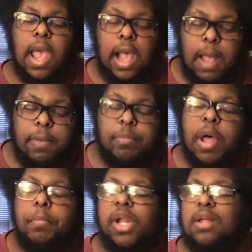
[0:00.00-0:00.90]
I've been
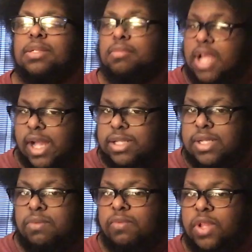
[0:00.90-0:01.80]
pumping out some
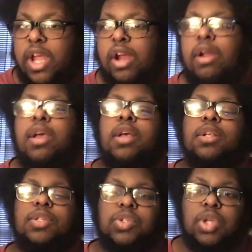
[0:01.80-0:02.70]
content over there.
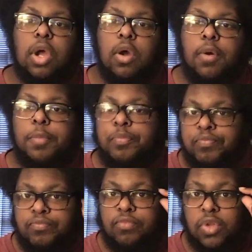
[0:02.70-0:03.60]
So,
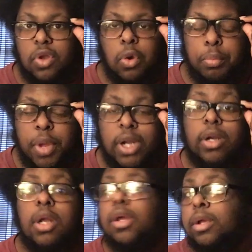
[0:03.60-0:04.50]
you know,
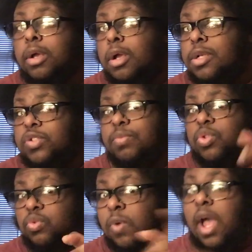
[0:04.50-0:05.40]
better
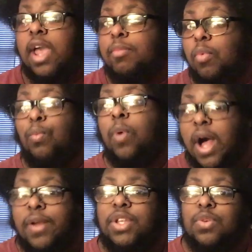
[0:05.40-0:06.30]
subscribe
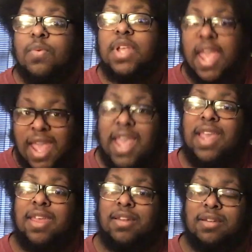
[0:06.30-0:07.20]
while you can.
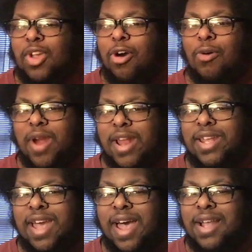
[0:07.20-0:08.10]
Alrighty,
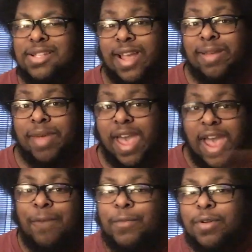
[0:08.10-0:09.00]
guys, I am
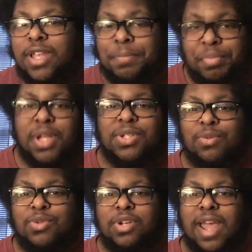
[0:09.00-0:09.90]
Afro Geek plus
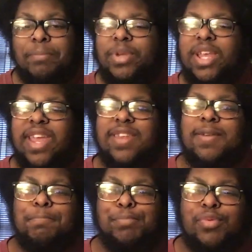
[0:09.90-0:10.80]
Ultra Nappy, and
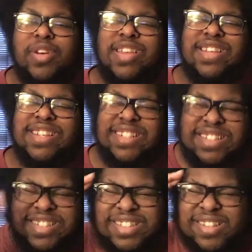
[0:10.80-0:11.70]
your boy
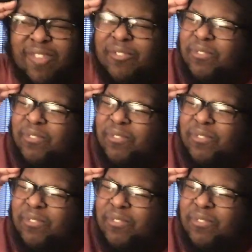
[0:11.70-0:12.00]
is so.